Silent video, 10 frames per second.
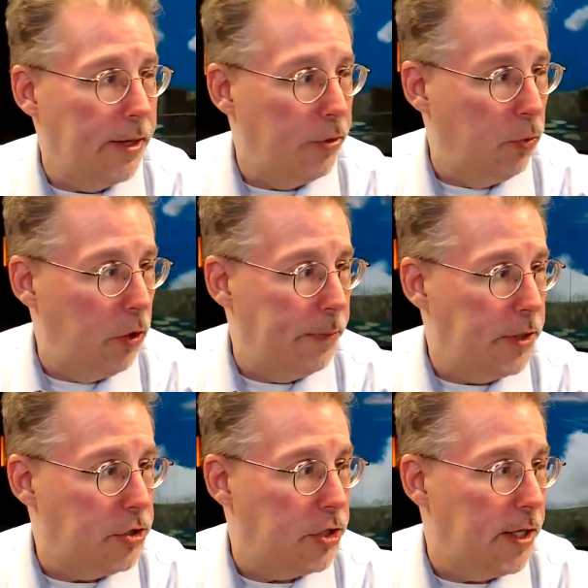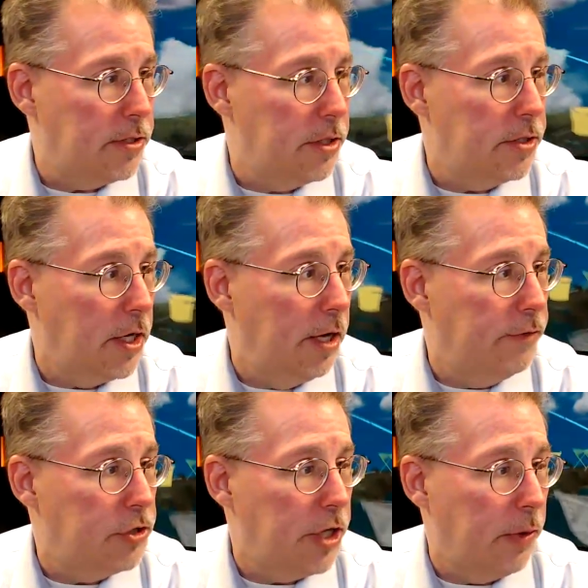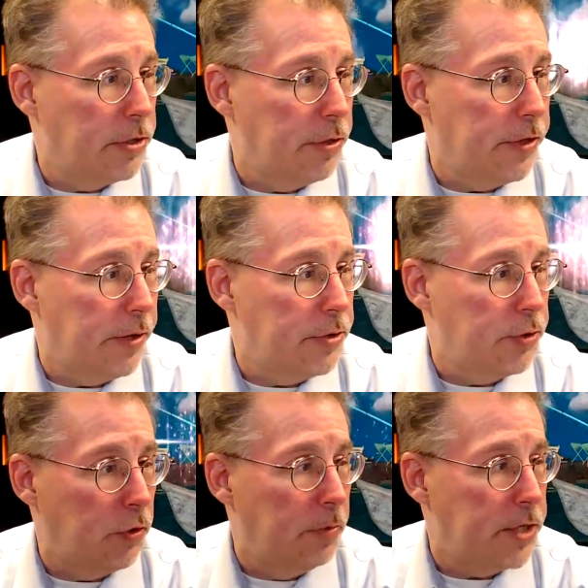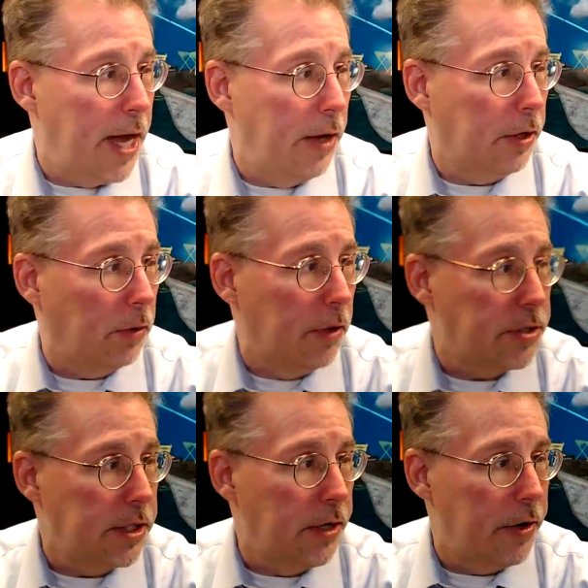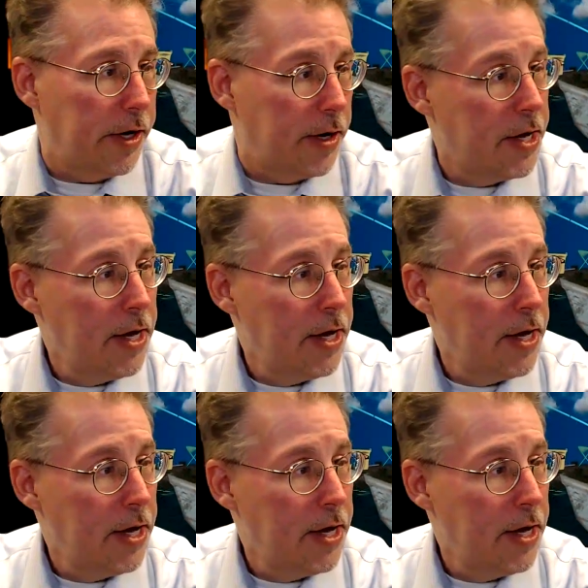there will be chances of showers and thunderstorms out across the area.